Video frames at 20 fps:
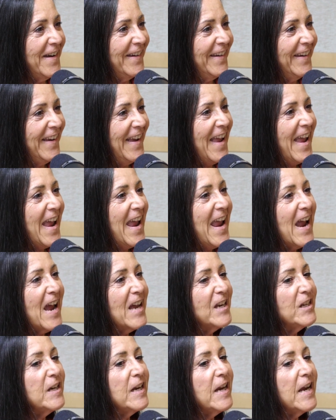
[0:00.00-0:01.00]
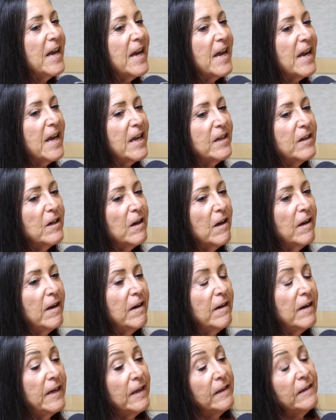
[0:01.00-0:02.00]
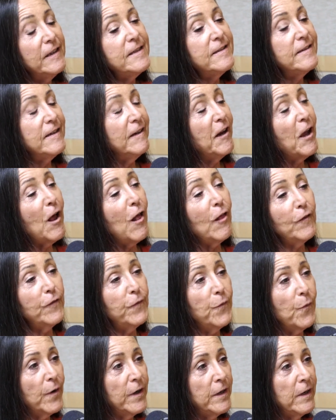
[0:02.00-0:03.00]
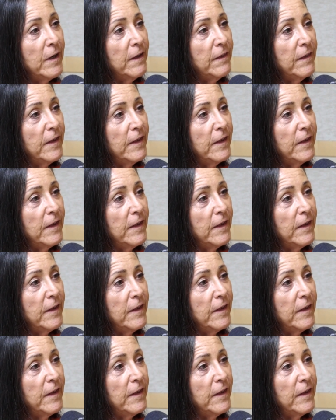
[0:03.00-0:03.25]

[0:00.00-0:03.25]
Mm -hmm. And and at least in California,